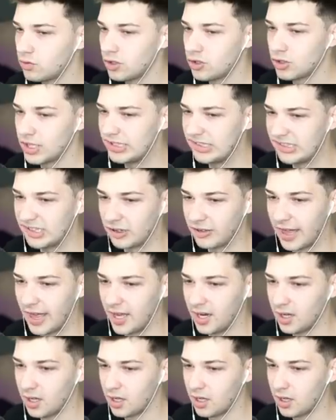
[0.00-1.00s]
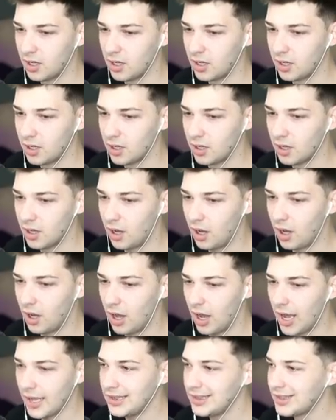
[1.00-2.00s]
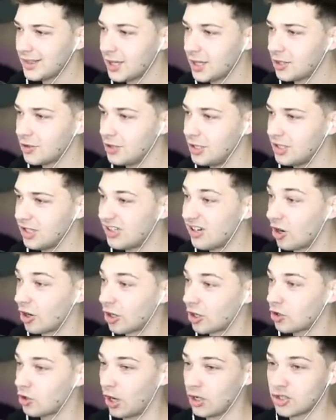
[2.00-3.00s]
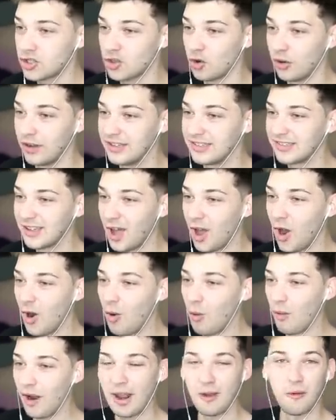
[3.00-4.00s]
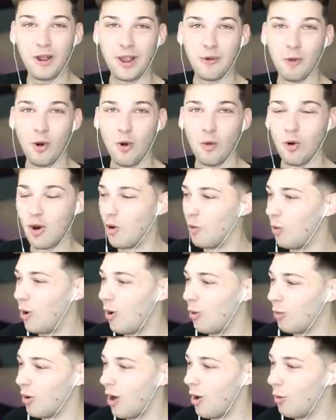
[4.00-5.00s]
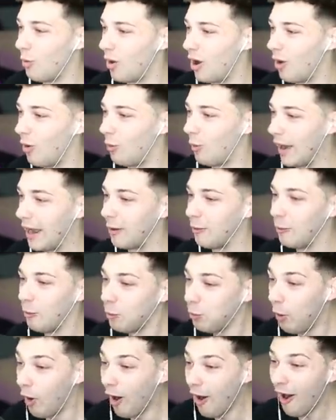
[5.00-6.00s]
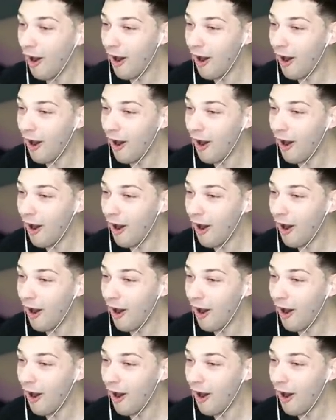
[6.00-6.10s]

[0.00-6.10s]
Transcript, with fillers: Did you guys just hear that? I literally just heard a crunch noise. Wait, whoa, wait, whoa.